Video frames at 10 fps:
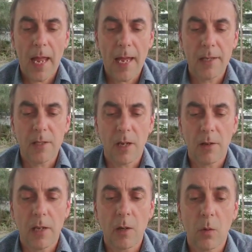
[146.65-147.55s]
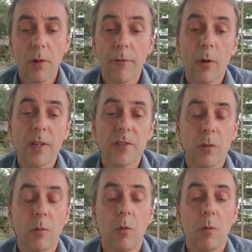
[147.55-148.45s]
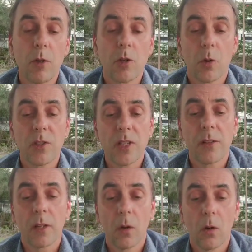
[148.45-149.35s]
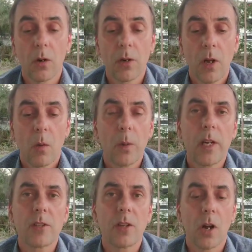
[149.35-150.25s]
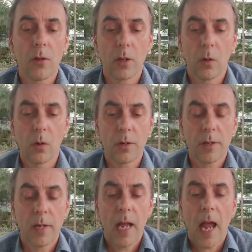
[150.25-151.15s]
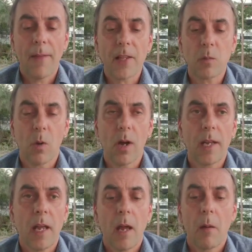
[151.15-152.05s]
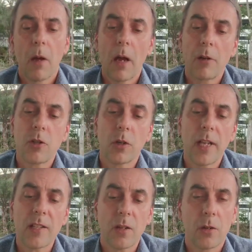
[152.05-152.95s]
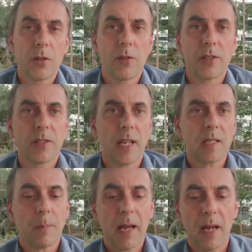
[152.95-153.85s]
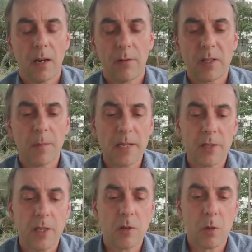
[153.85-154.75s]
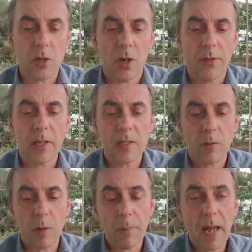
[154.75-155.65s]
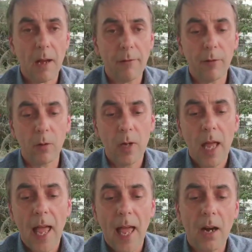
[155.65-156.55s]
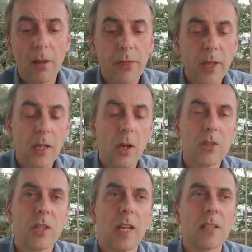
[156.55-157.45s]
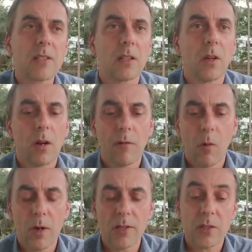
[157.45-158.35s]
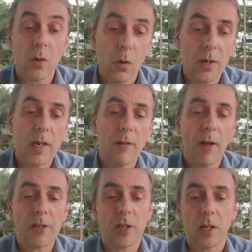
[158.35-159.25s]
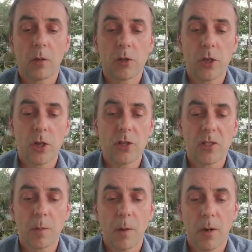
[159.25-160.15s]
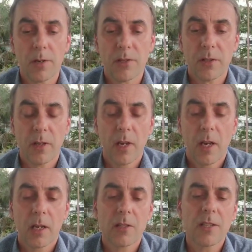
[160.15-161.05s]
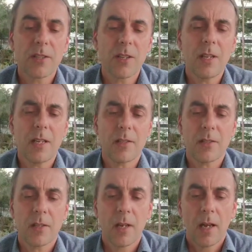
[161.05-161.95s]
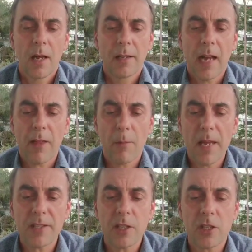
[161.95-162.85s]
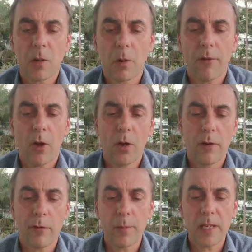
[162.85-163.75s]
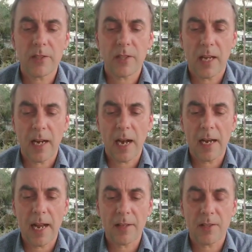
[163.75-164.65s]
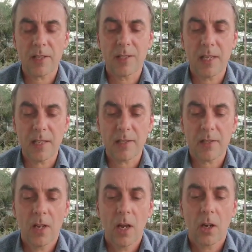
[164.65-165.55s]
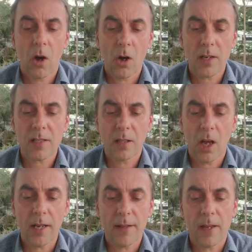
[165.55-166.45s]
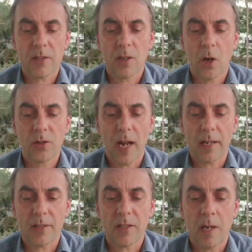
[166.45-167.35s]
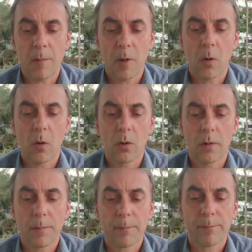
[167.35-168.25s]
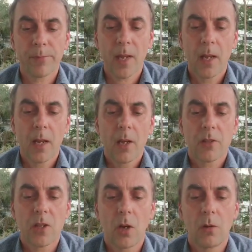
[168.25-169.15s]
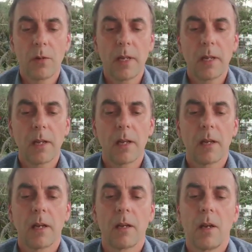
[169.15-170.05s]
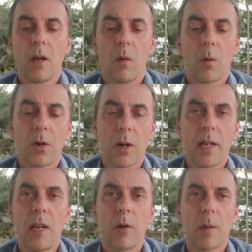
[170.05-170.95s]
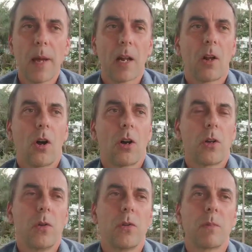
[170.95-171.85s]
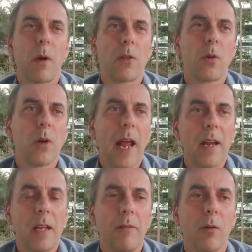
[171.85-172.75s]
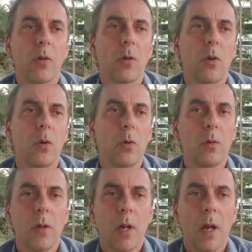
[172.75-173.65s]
And in order for us to rejoice in the Lord, we need to know the Lord. And that's why John gets onto this next part of his message, which I think is very powerful. And I think goes against a lot of what is taught in evangelical churches, to be honest. So listen to this. "Now the message that we've heard from his Son and announced is this: God is light and there's no darkness in him at all." So we're not hearing about a God who's both good and evil, who